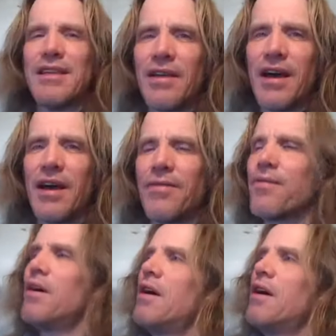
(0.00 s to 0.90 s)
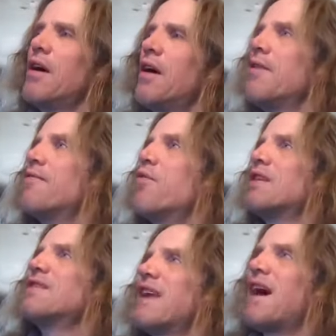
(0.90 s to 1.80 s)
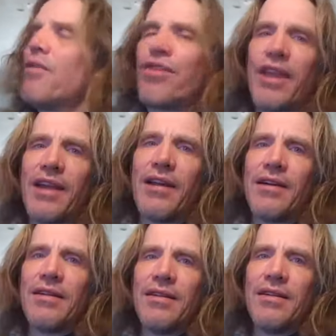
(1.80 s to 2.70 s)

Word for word: enough of what's out there